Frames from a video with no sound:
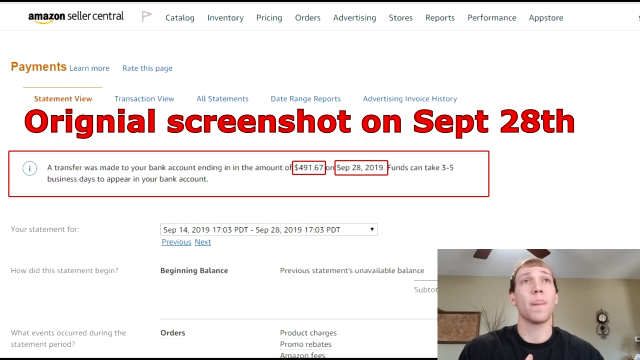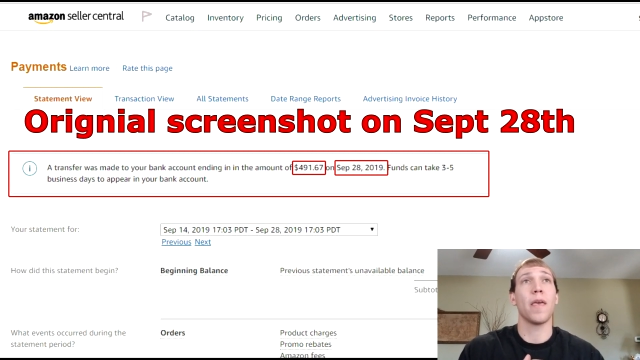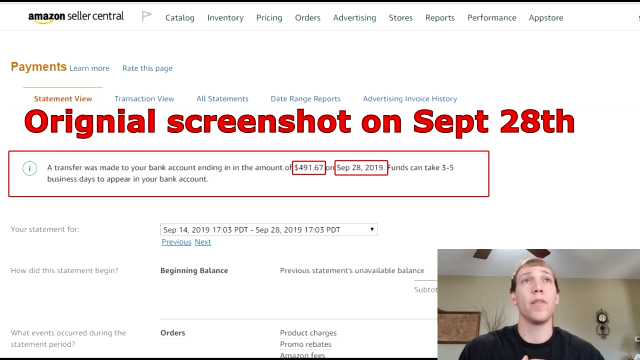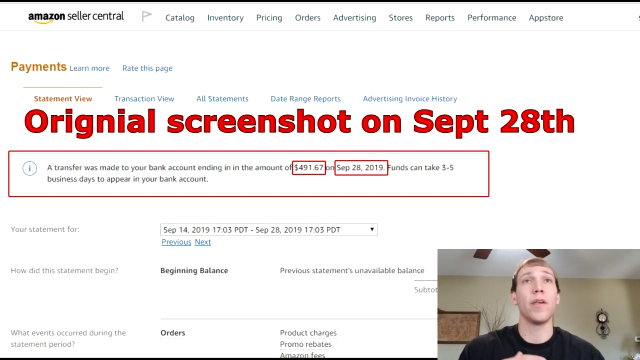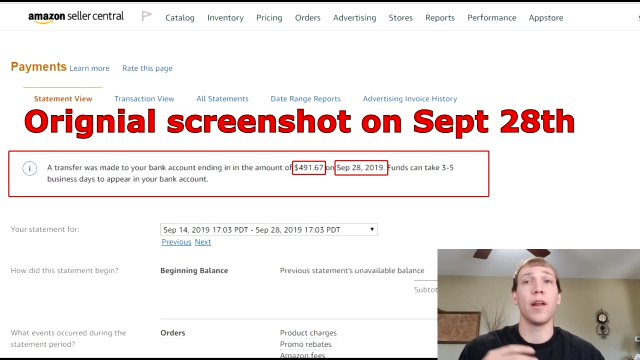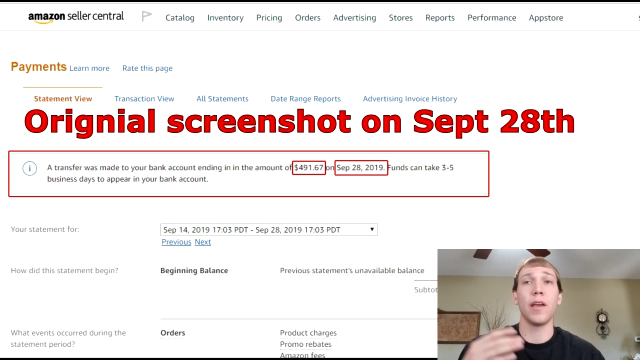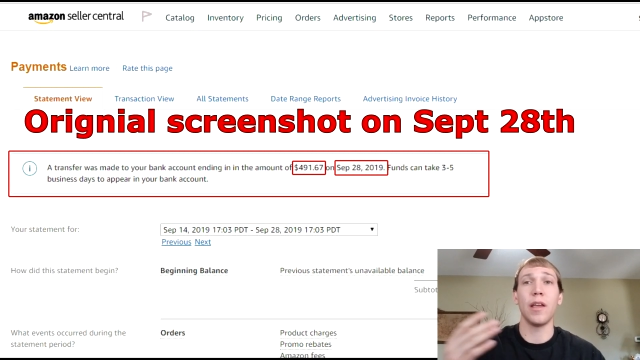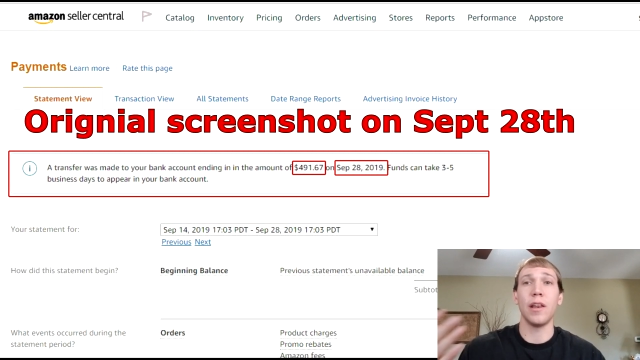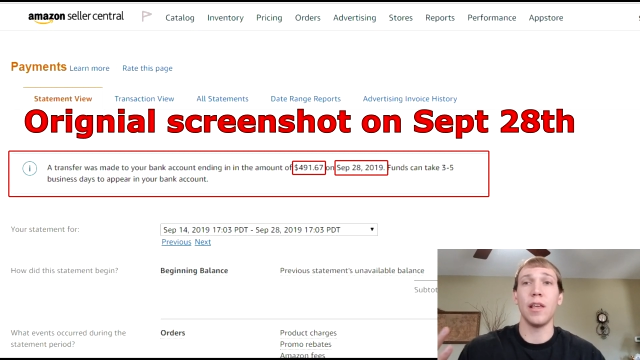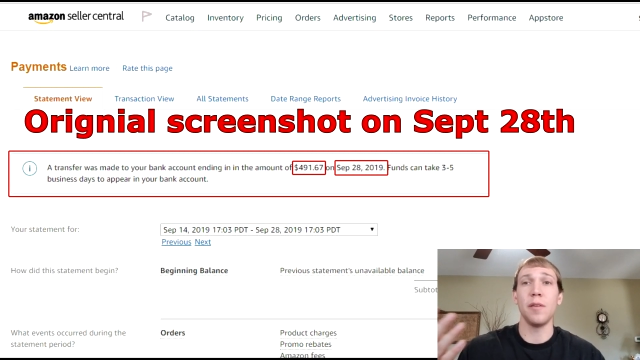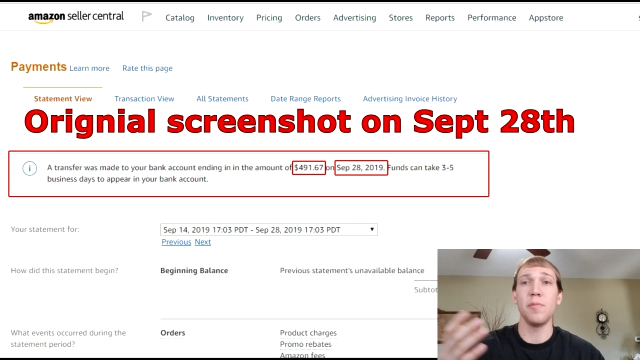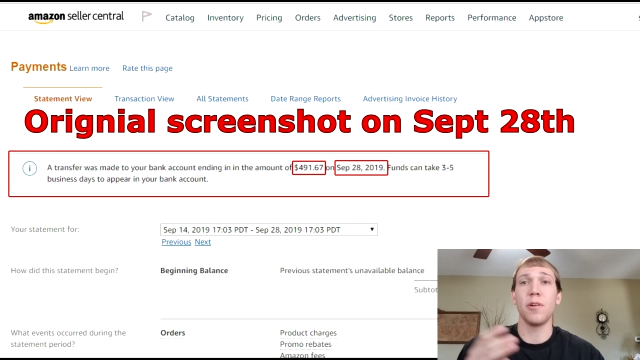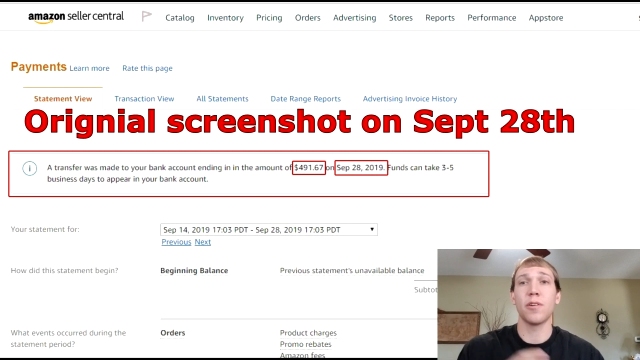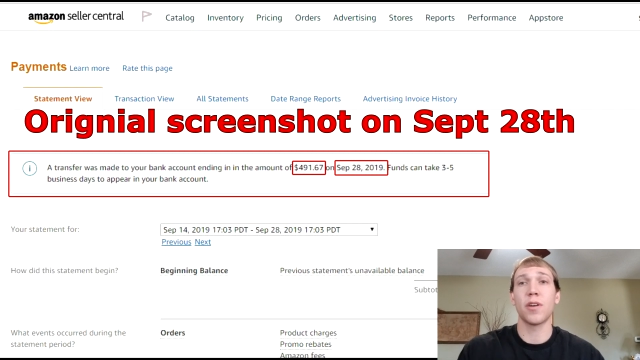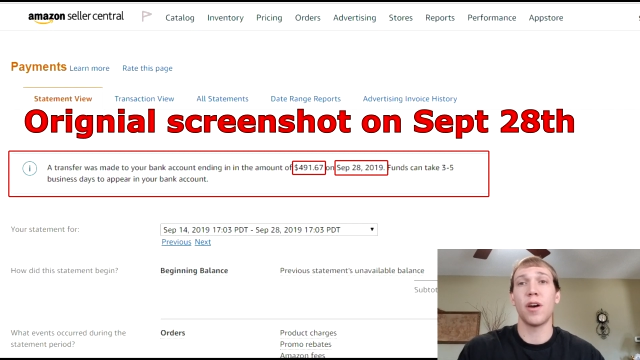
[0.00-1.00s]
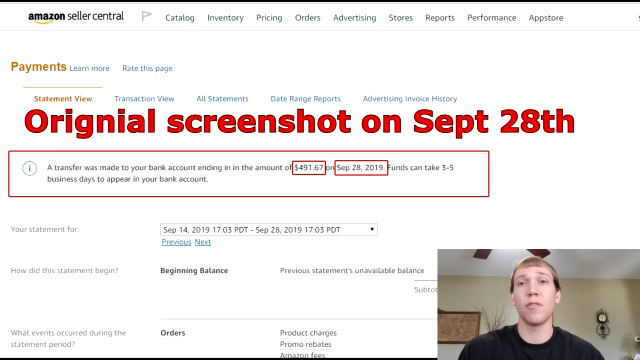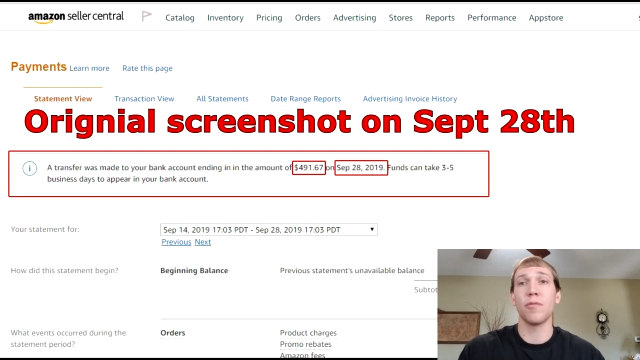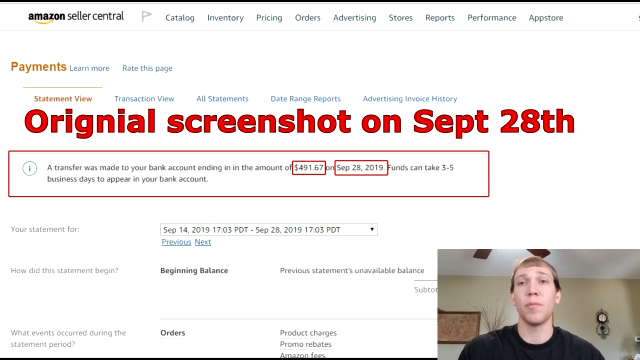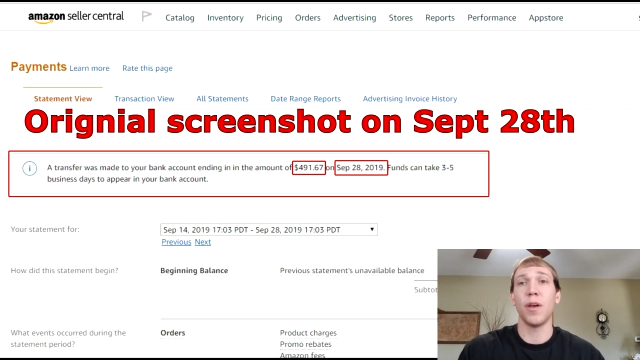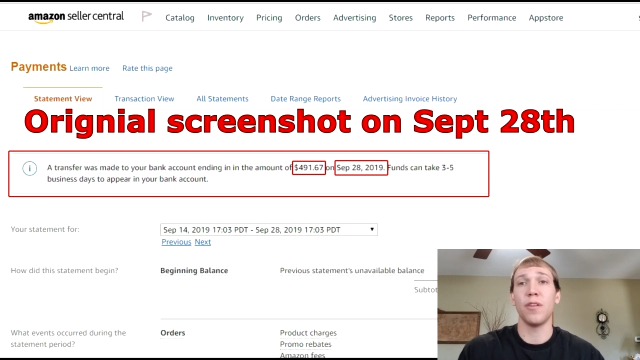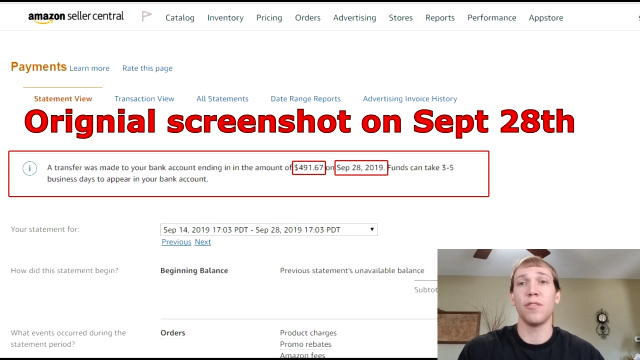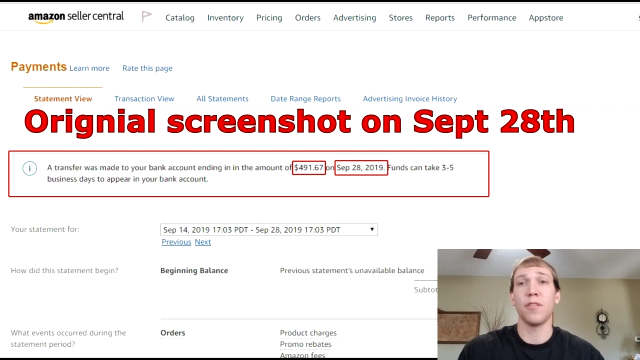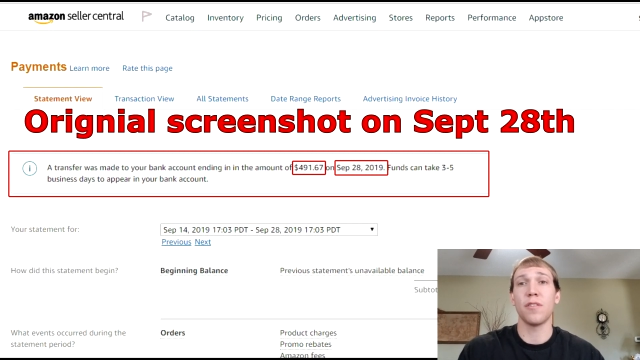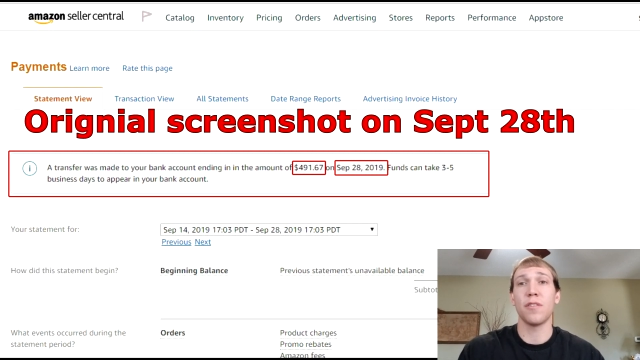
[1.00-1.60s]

and then I get an email confirmation